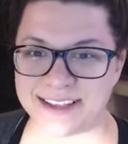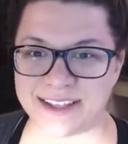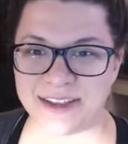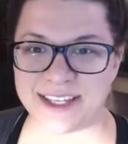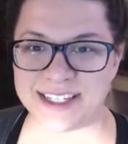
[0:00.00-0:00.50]

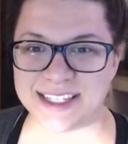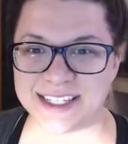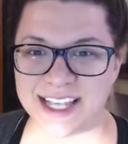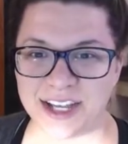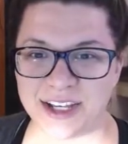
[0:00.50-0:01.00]
so this
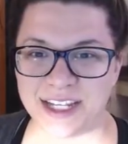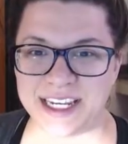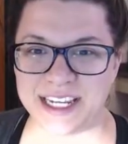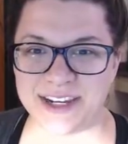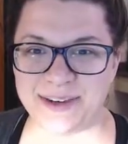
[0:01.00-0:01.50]
is
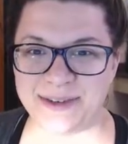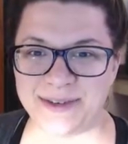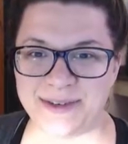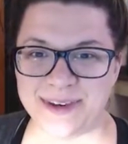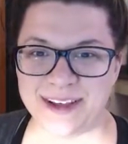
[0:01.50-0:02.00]
Goody
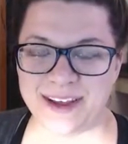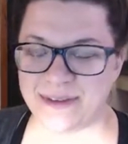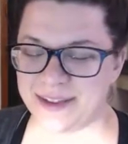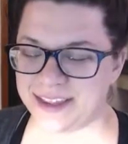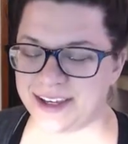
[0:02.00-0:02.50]
Lou
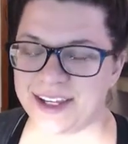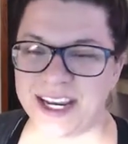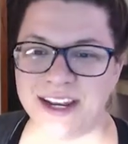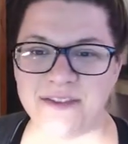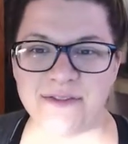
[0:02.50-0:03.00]
with
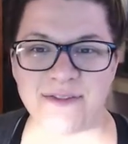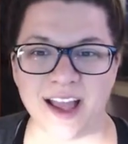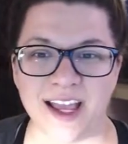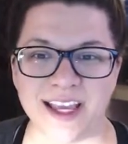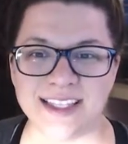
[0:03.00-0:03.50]
Goody Lou
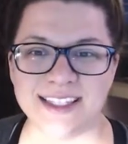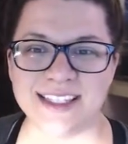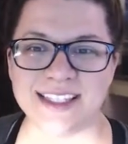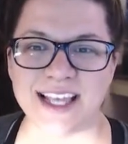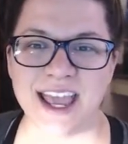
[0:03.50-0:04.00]
Finds,